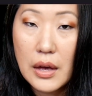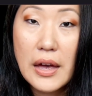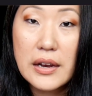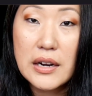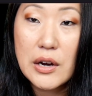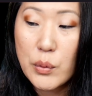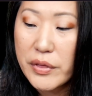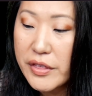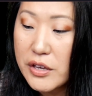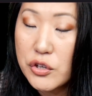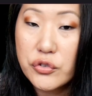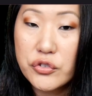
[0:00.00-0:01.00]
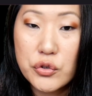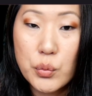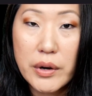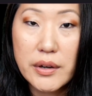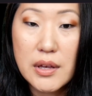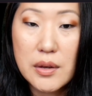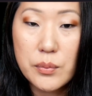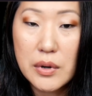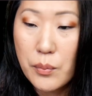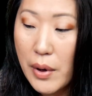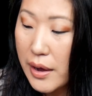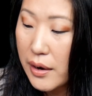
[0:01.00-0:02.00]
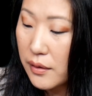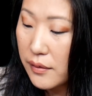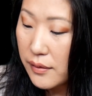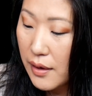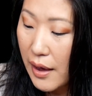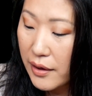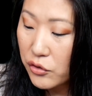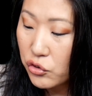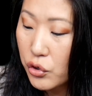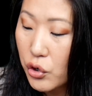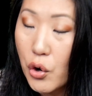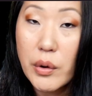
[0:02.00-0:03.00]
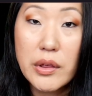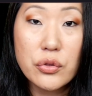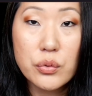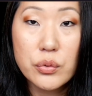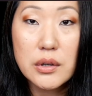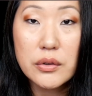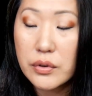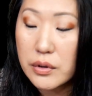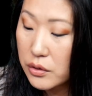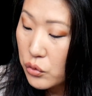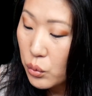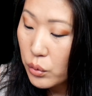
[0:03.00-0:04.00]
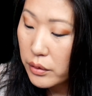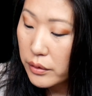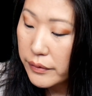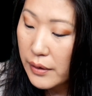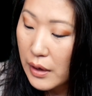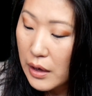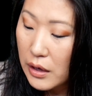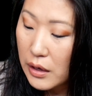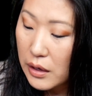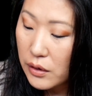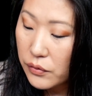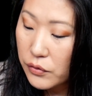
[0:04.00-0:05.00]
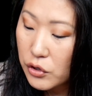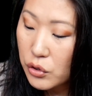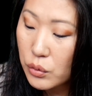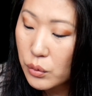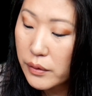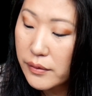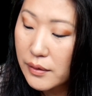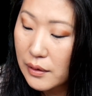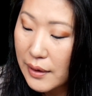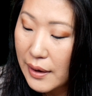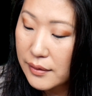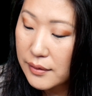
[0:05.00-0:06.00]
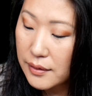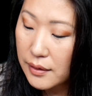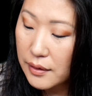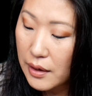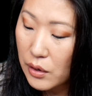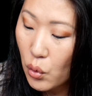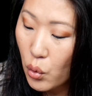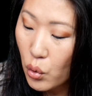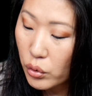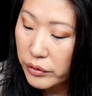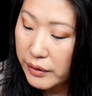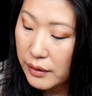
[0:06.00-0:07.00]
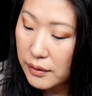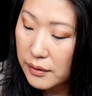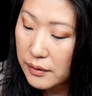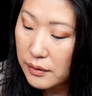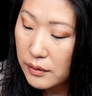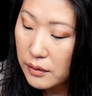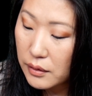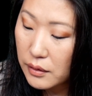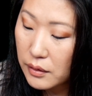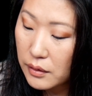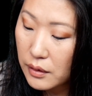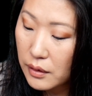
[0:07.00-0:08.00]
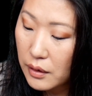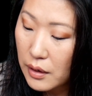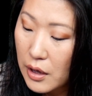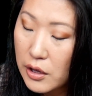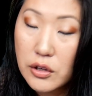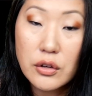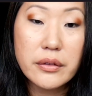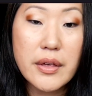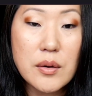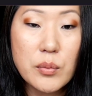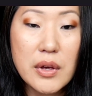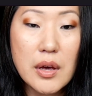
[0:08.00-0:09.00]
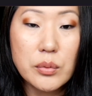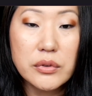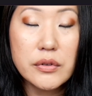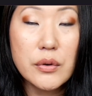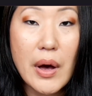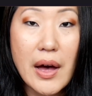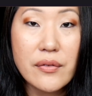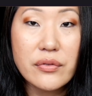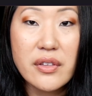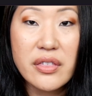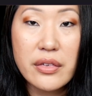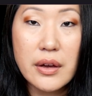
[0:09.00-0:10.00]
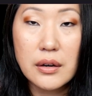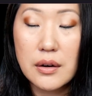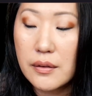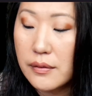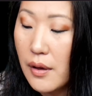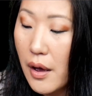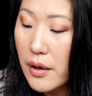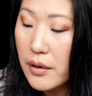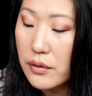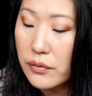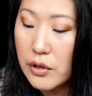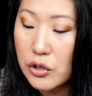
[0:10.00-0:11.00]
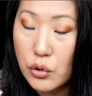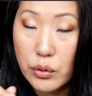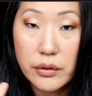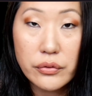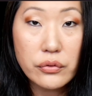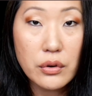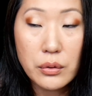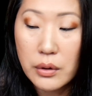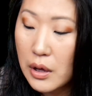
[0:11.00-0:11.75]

Now, one thing you do want to keep in mind is as you're going through different tools, if you select it and hold it, you'll then be able to have the thickness of your stroke